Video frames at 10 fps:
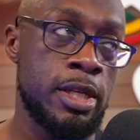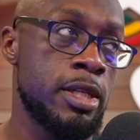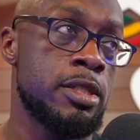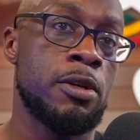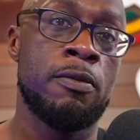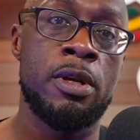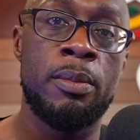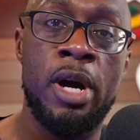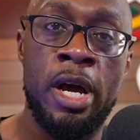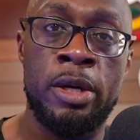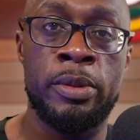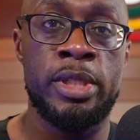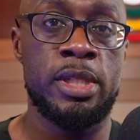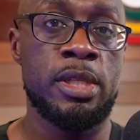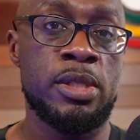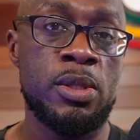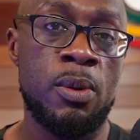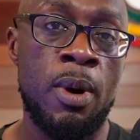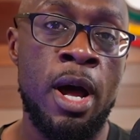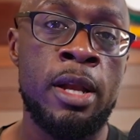is to run a mile, is to
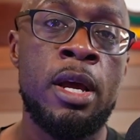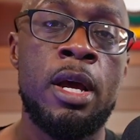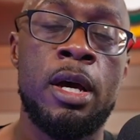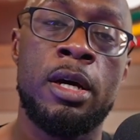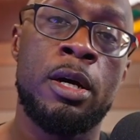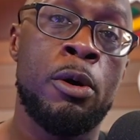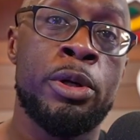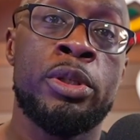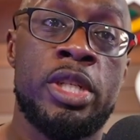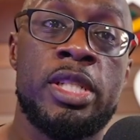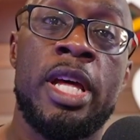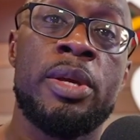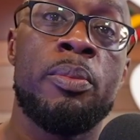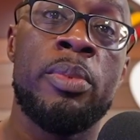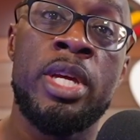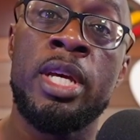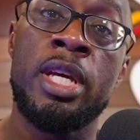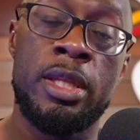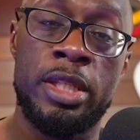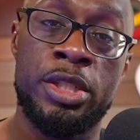squat, or you just like being
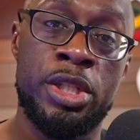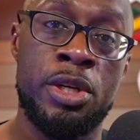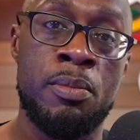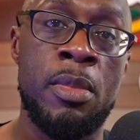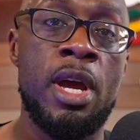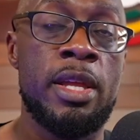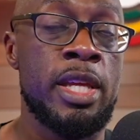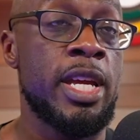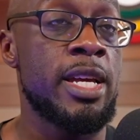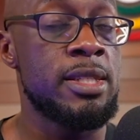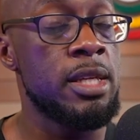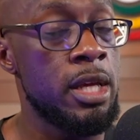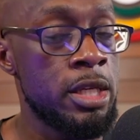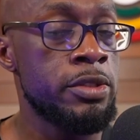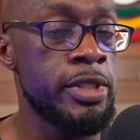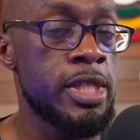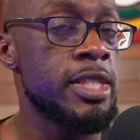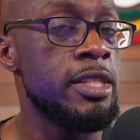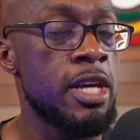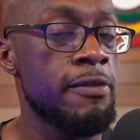in the gym, then yes, injuries is
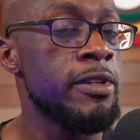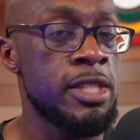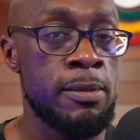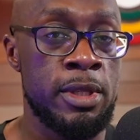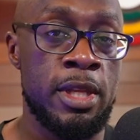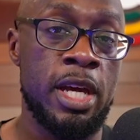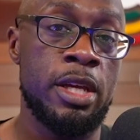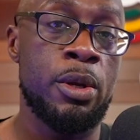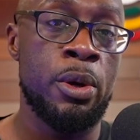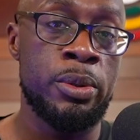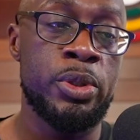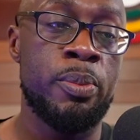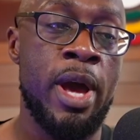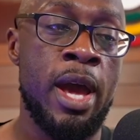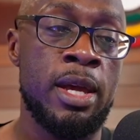definitely something that can hold you back.